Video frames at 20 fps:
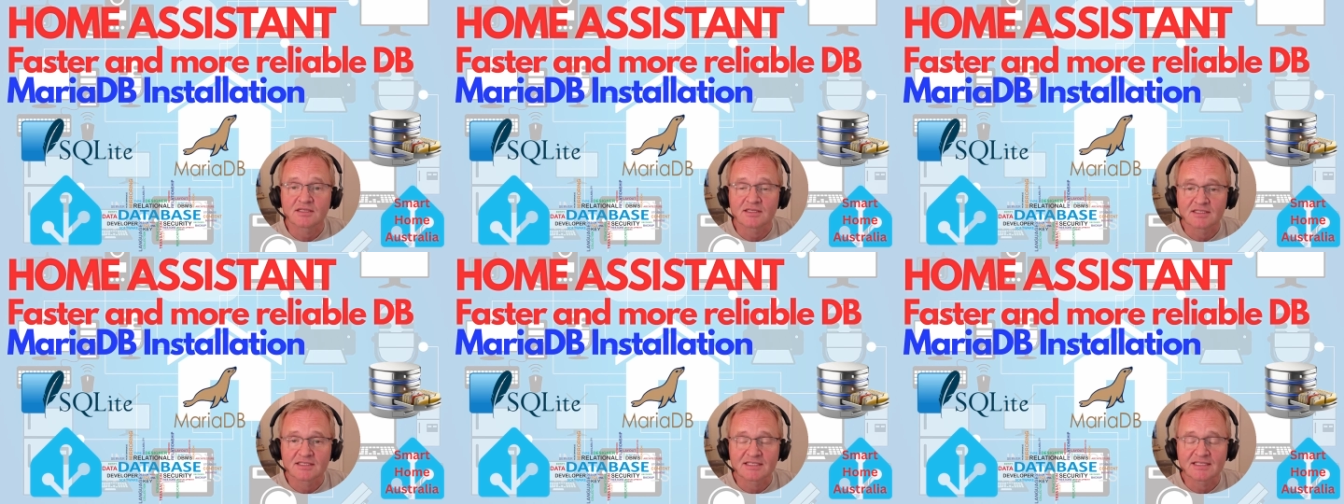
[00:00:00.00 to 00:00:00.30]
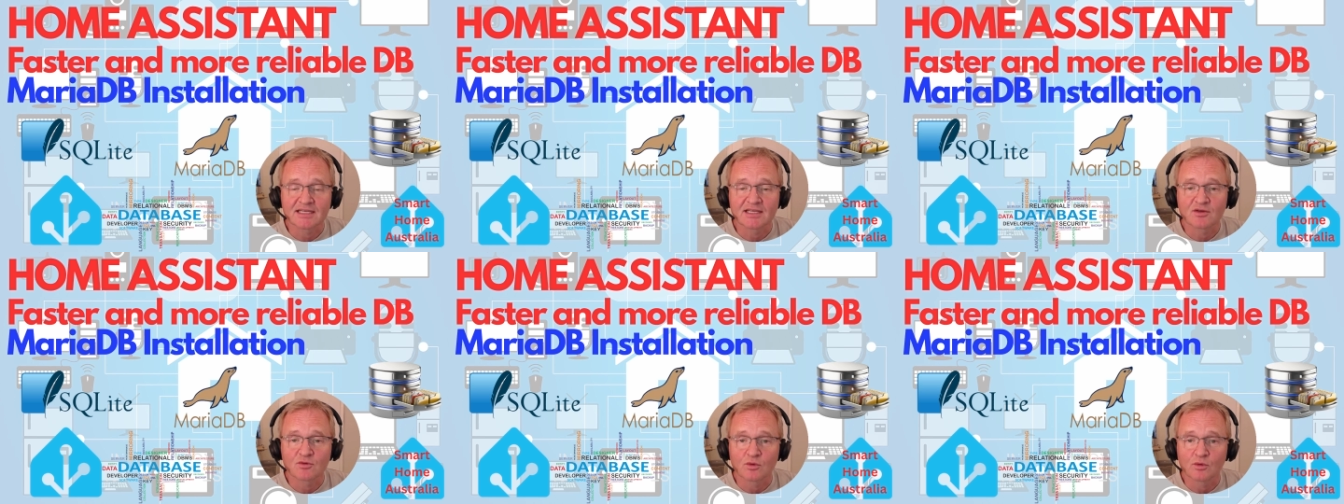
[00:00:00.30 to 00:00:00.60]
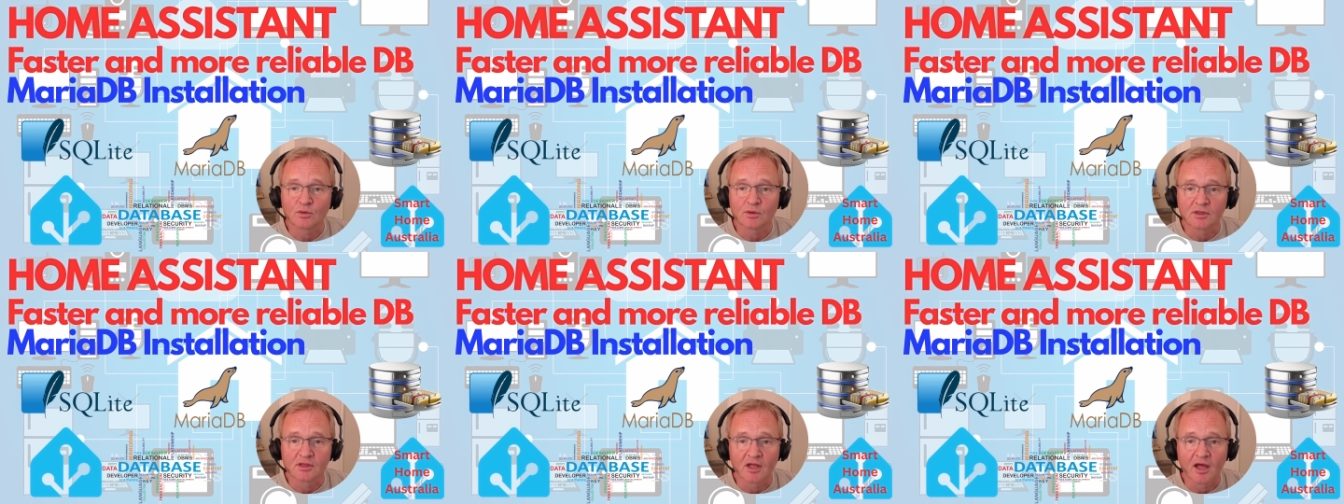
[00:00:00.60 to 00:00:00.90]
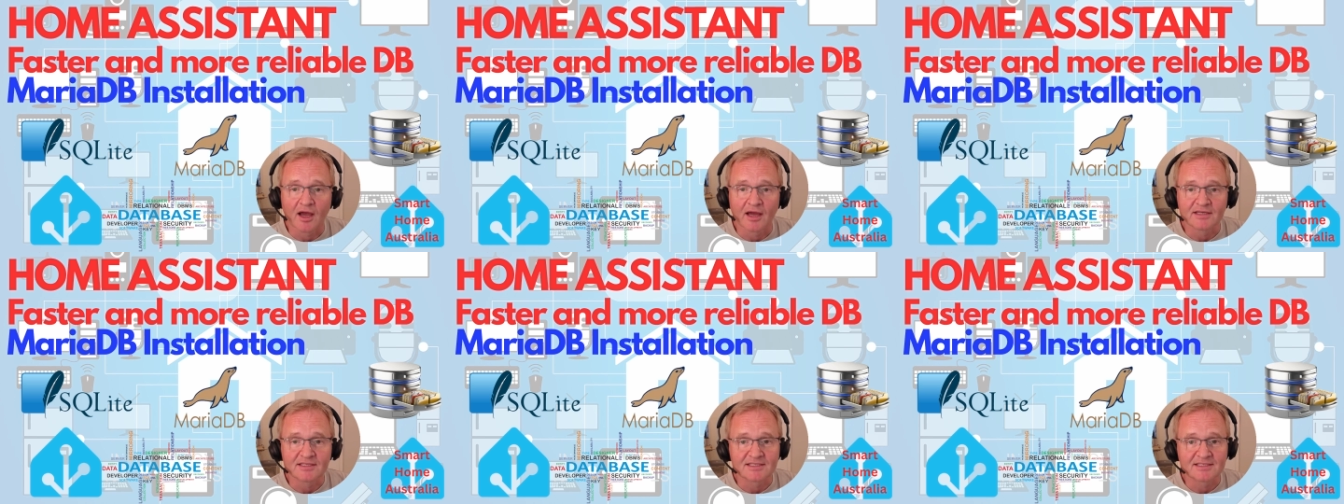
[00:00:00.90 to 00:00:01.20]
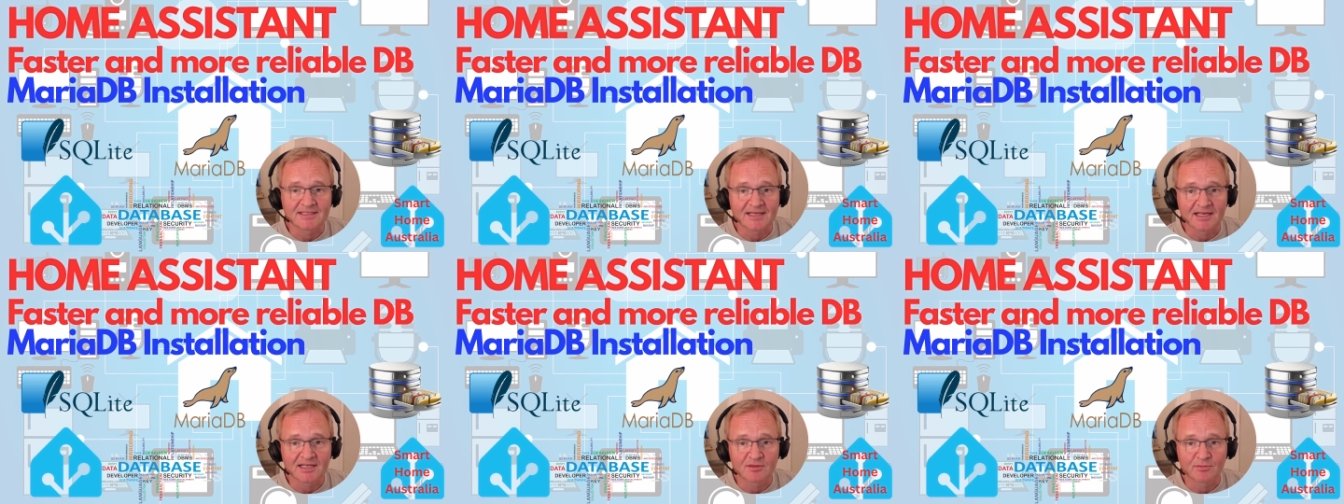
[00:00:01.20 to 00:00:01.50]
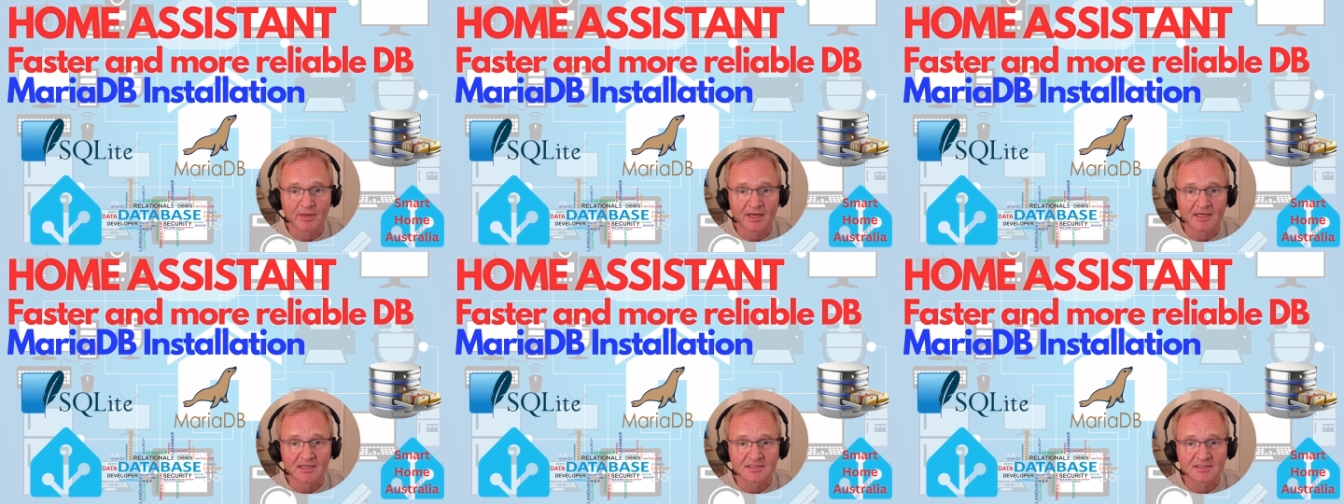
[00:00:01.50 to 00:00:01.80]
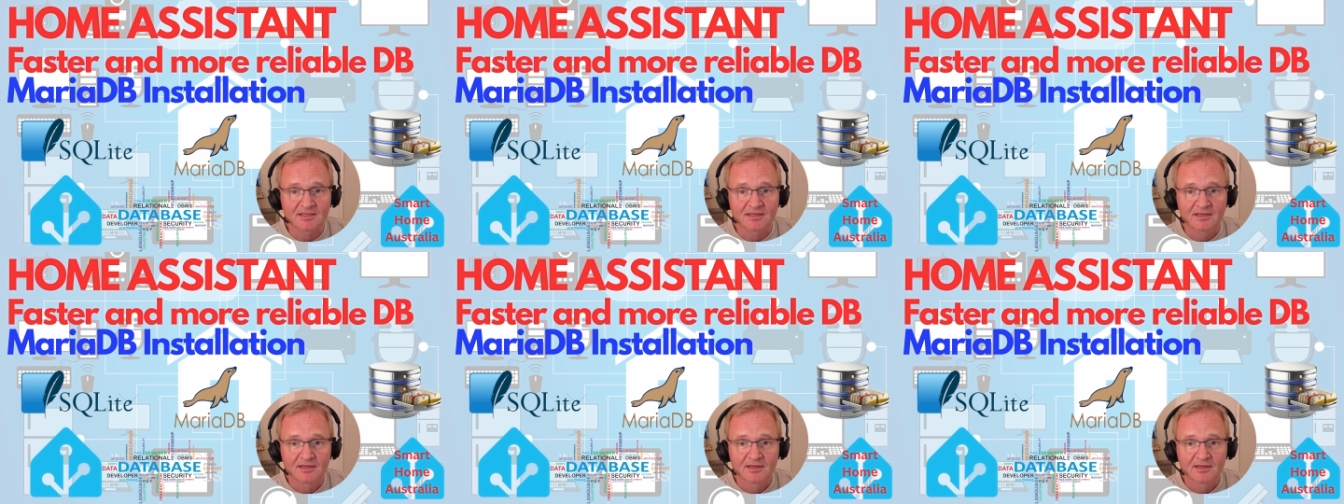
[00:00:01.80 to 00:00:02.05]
SQLite database,